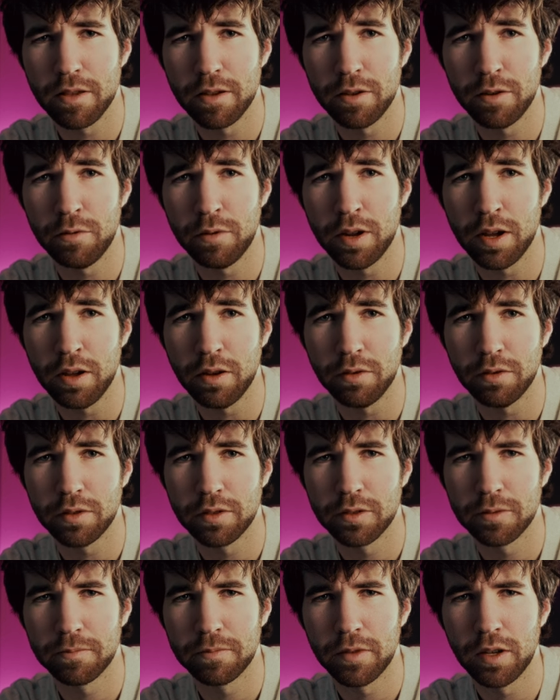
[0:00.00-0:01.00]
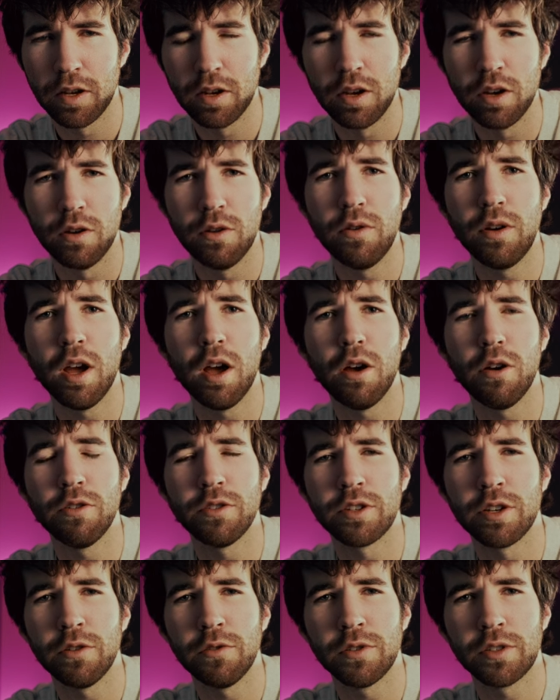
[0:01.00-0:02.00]
Who knows? Who
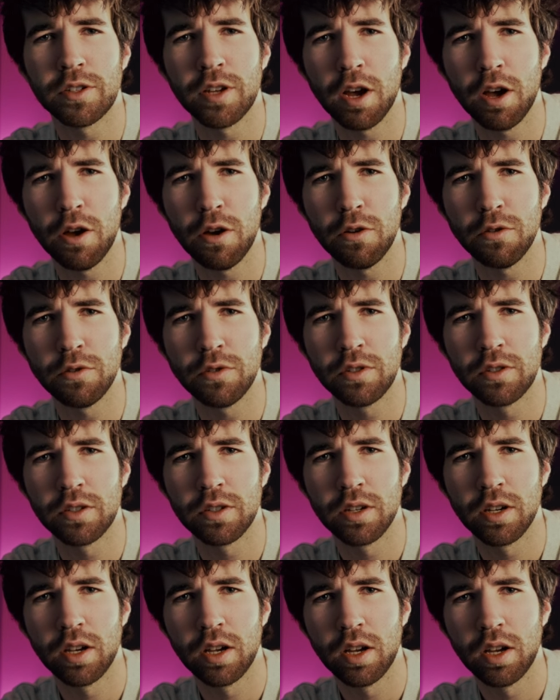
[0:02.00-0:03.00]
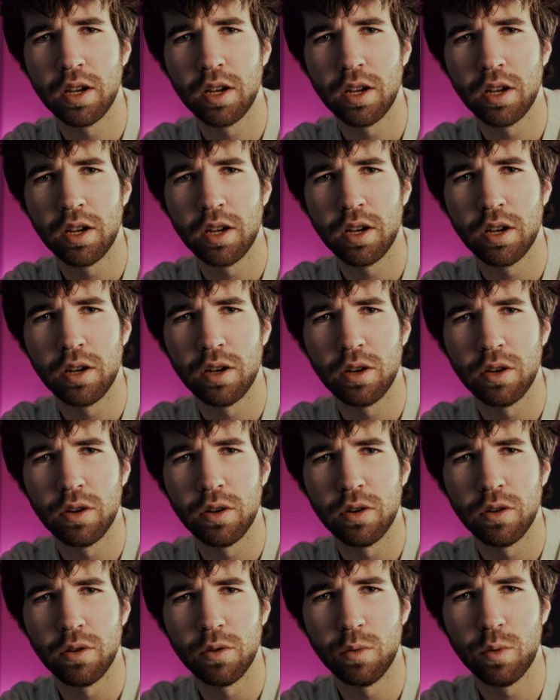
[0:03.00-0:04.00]
knows whose toes
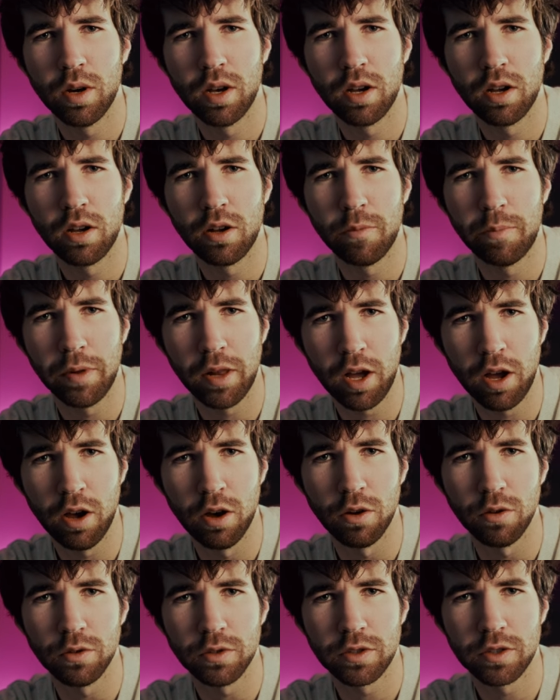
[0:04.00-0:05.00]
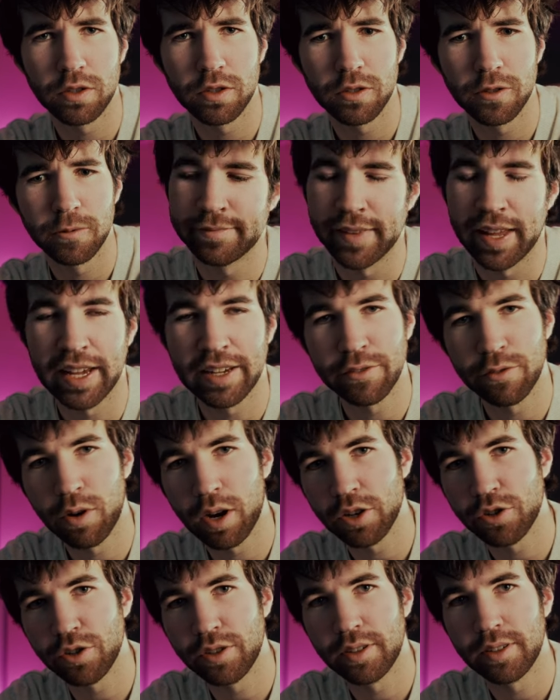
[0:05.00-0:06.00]
will blows? Thanks for
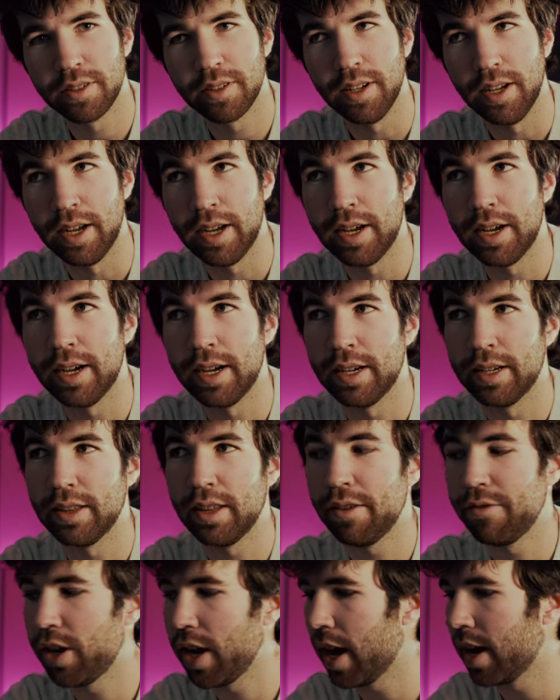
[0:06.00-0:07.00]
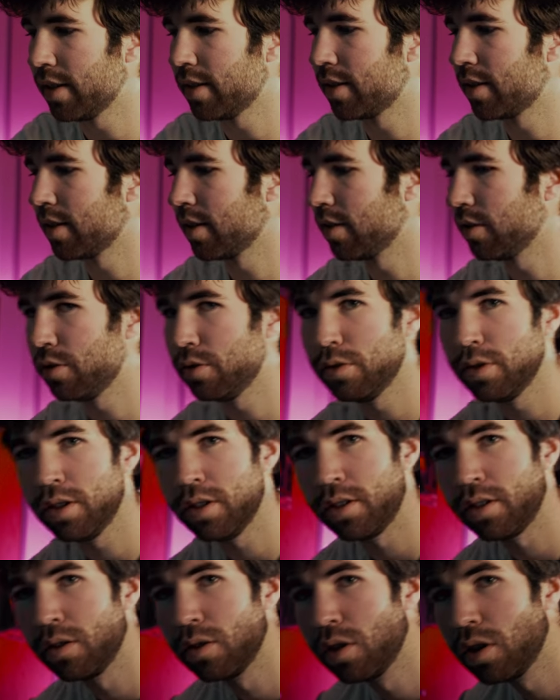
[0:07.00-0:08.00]
watching. Uh, love you guys. Do a
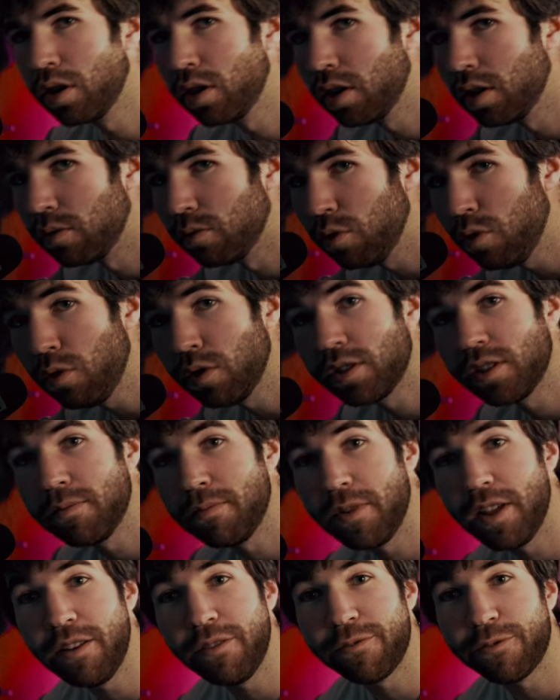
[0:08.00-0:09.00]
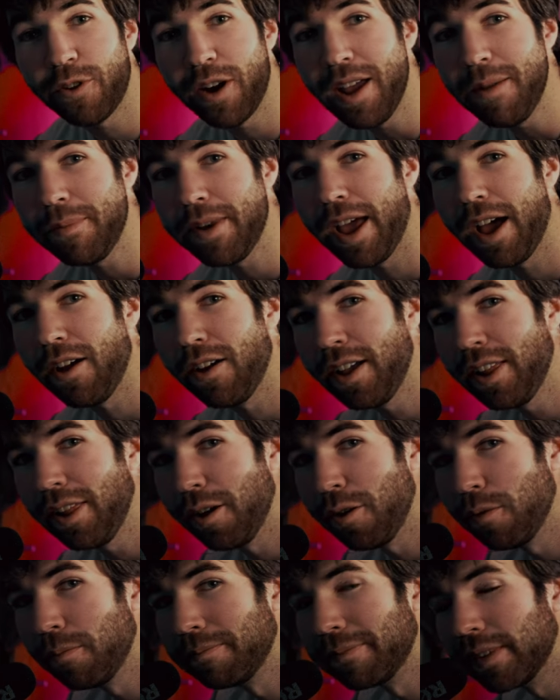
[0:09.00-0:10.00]
little... Oh, it's in, in frame now.
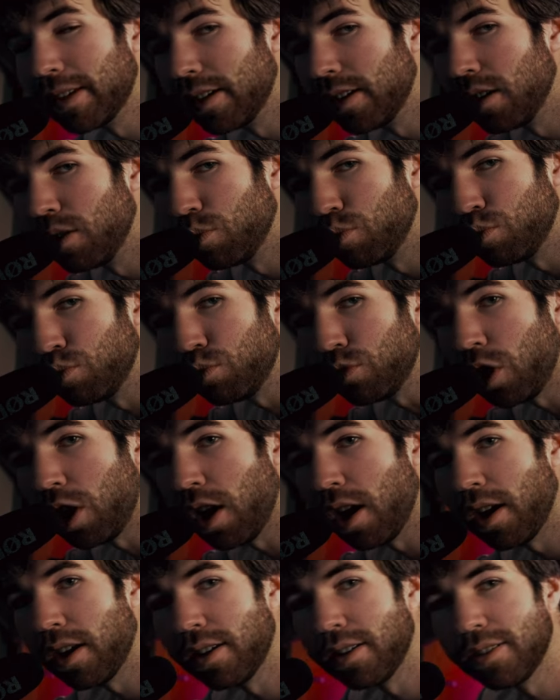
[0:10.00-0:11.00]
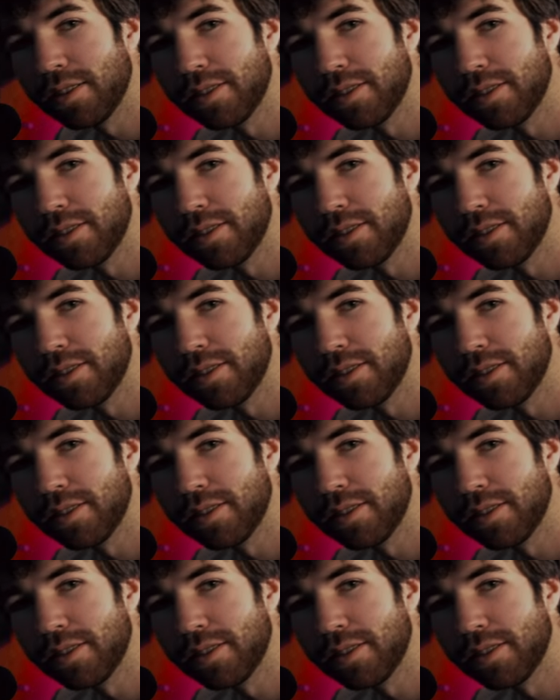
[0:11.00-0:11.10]
Hello. Mwah.